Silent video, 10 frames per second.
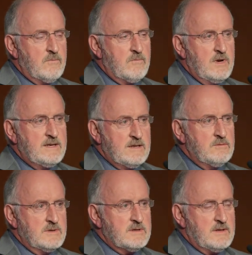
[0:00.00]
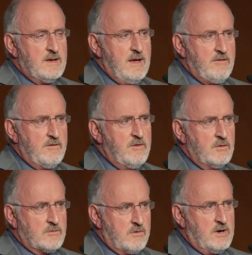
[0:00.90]
really don't have a
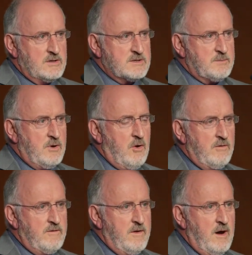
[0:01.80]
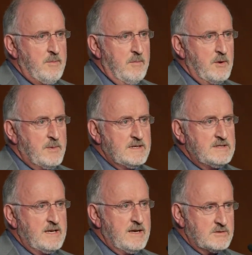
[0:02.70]
full grasp of
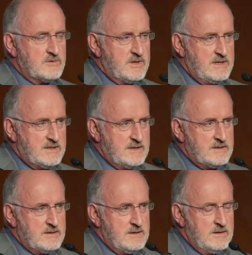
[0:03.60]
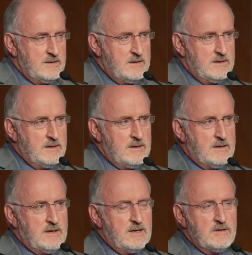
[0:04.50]
hypermobility and how to treat it. And
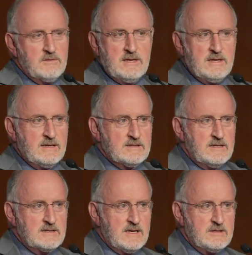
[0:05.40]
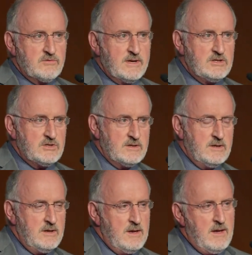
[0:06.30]
I don't think that's an exaggeration.
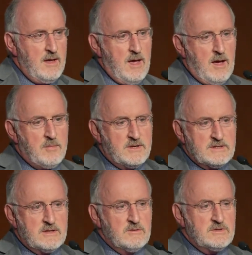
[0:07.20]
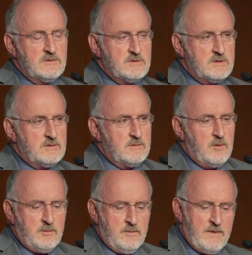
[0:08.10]
But those who do
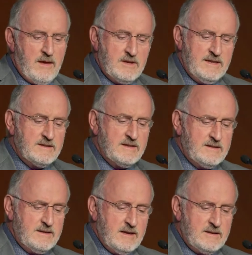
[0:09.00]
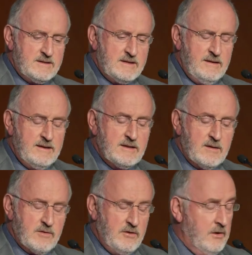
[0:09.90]
will have an
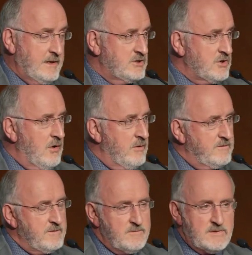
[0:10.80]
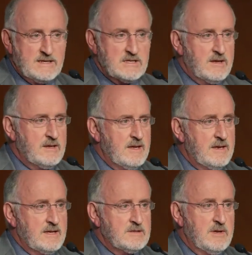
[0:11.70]
in-depth knowledge of things like
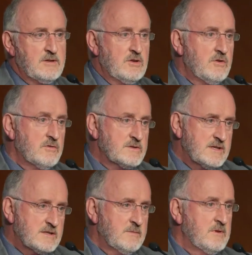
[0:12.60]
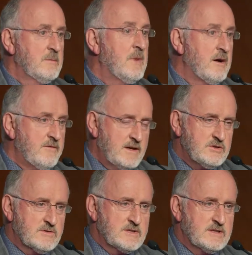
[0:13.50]
anatomy of the neural system and the
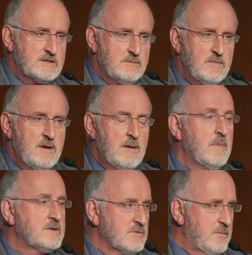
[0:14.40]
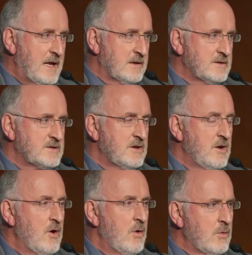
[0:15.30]
myofascial system, muscle balance,
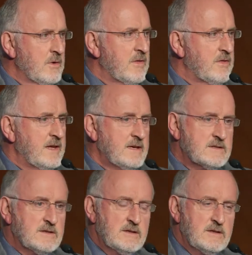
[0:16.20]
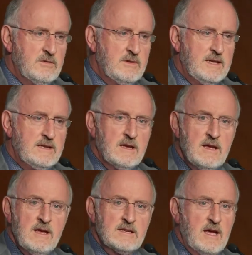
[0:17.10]
all of the things that you need
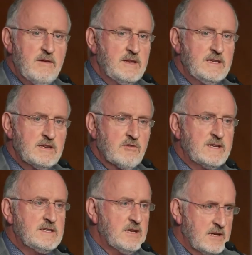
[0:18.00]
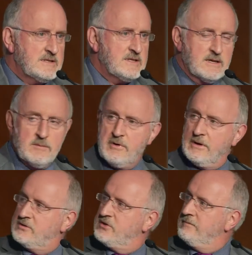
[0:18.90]
to have an integrated, holistic
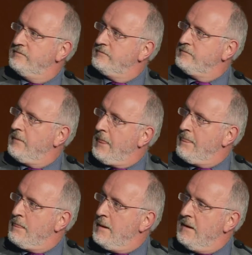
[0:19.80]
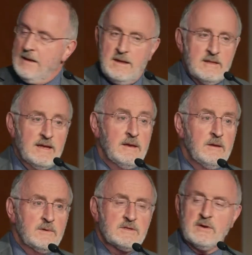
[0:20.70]
approach.
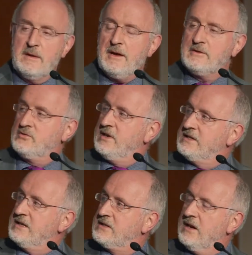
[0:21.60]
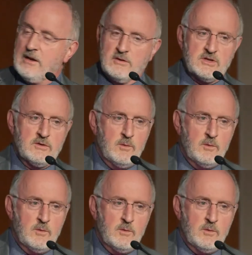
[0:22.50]
Then we're talking about addressing psychological